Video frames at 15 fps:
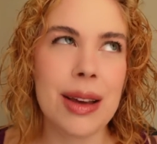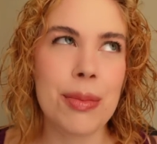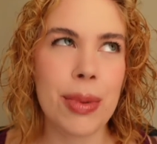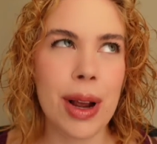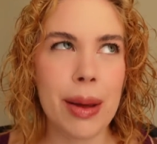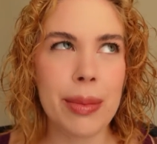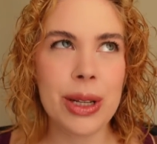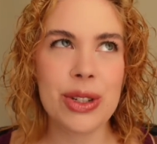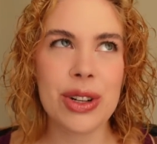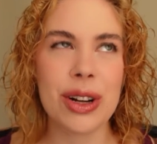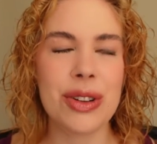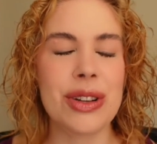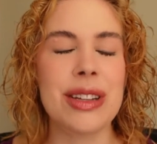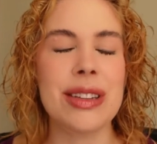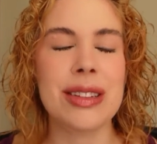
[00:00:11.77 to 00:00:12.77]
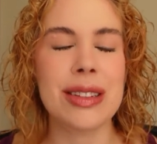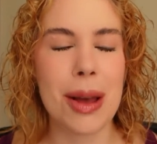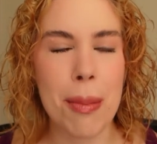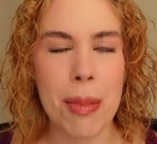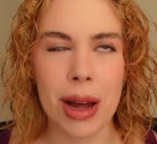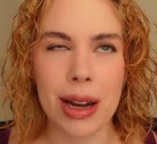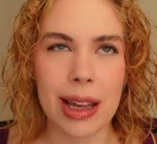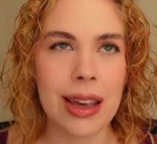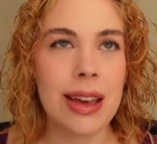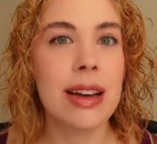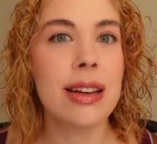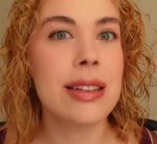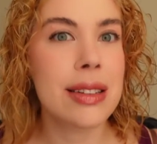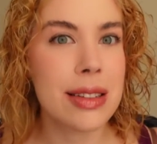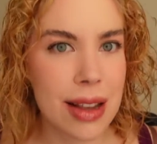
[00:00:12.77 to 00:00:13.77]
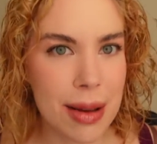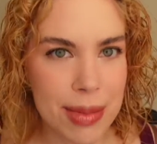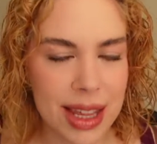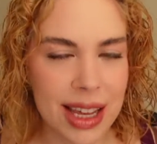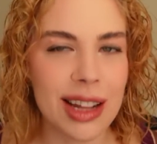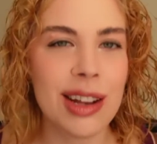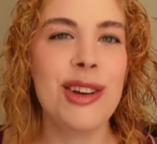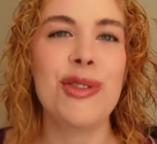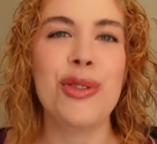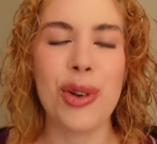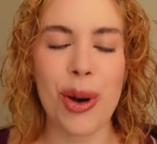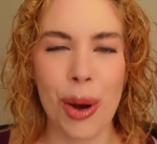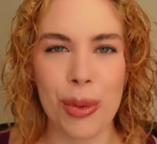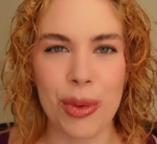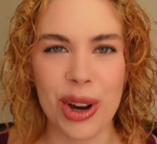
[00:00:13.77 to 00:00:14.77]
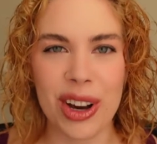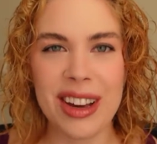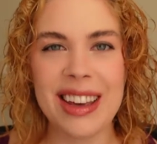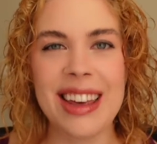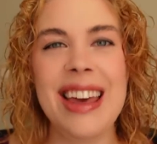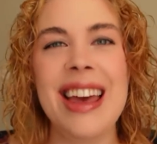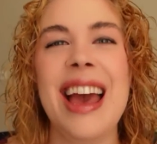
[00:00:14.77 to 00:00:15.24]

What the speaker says: I'm probably charging somebody something for our work.